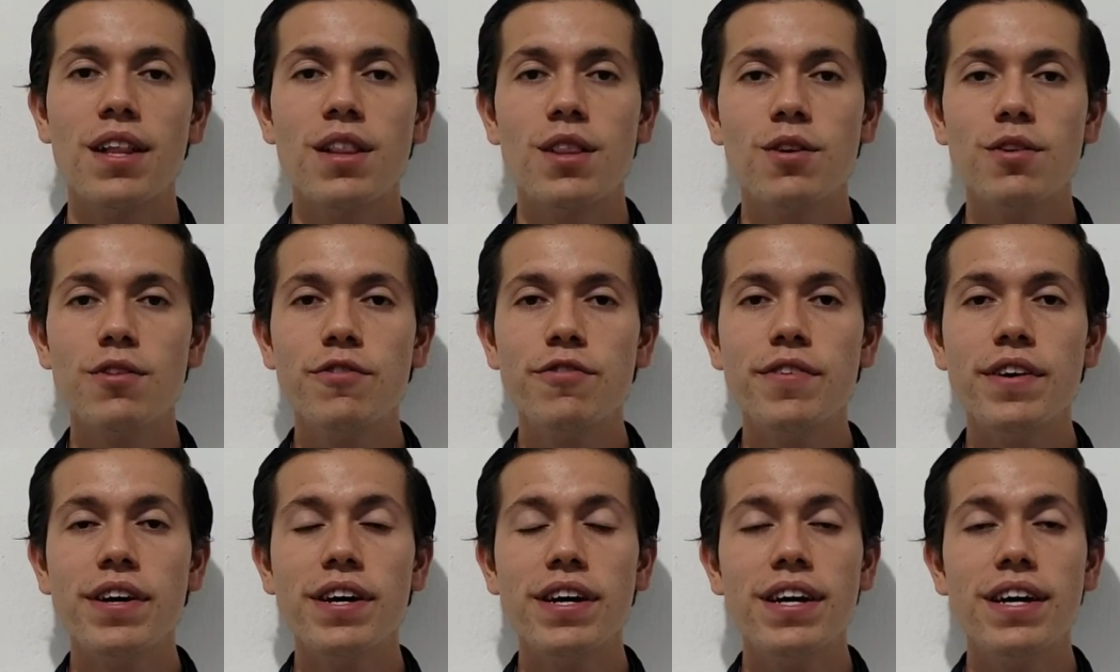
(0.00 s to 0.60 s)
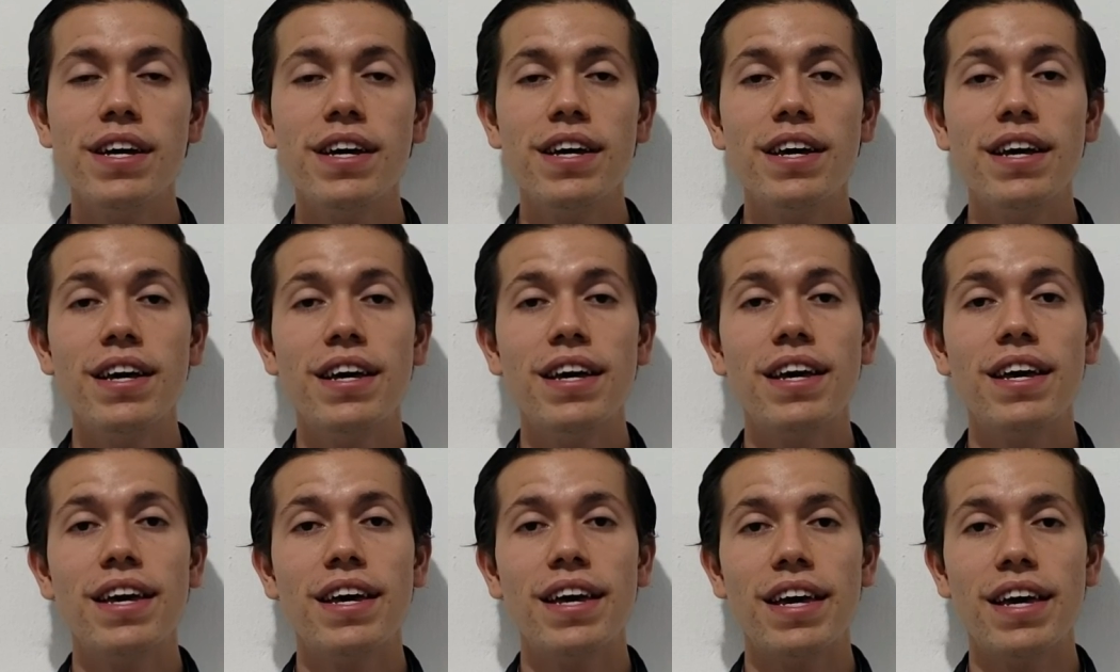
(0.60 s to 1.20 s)
Luffa
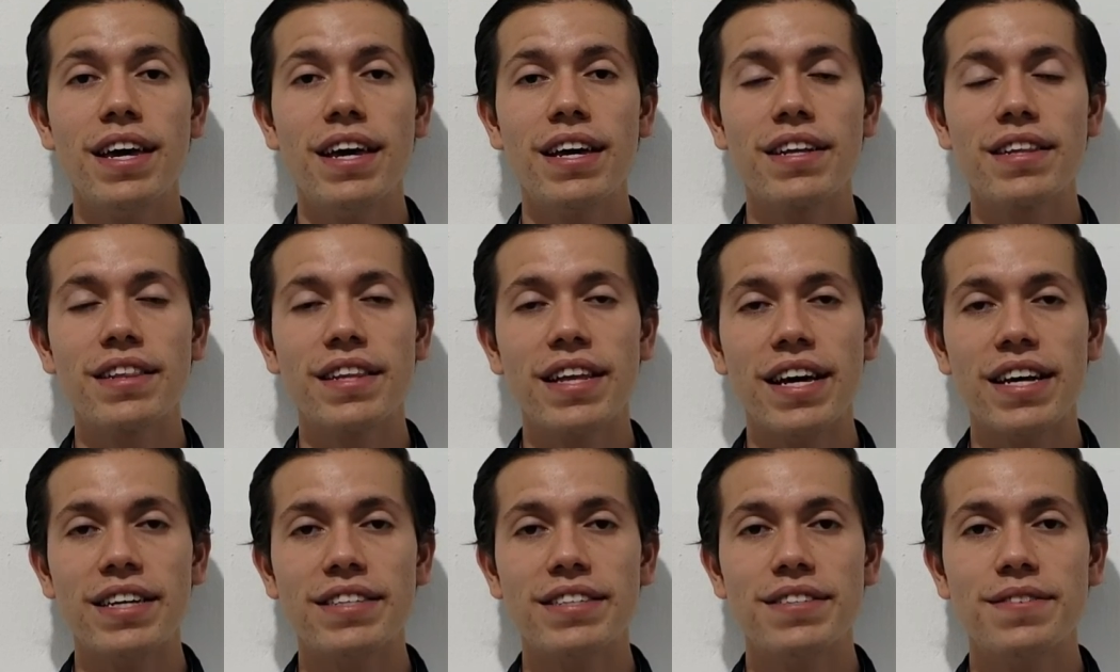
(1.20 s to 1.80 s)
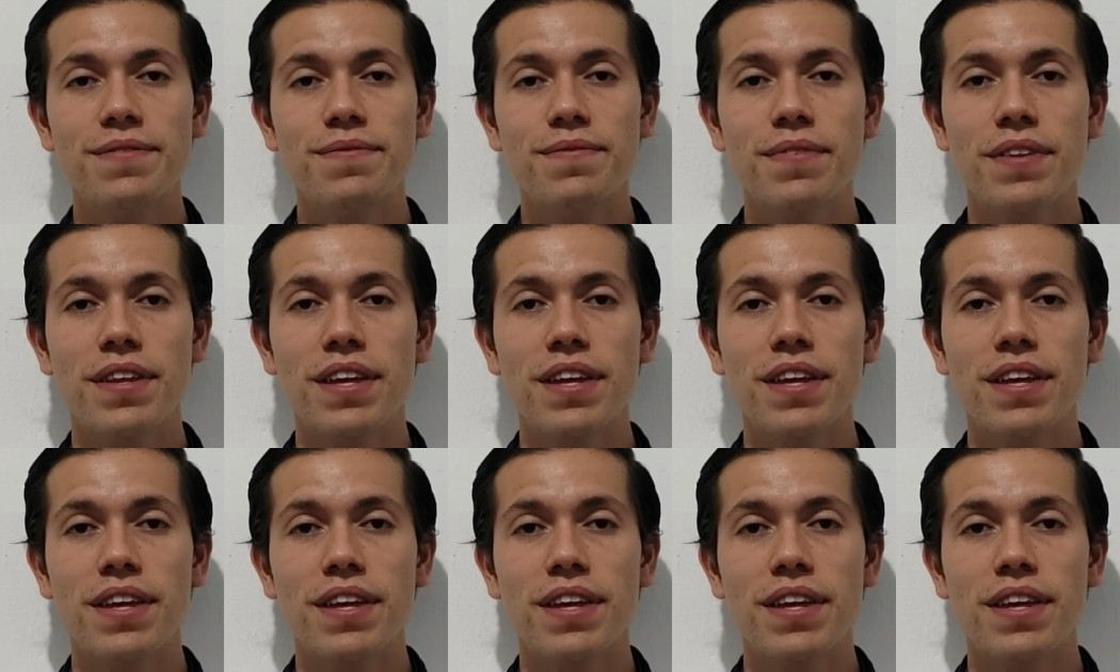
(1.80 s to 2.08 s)
and glass,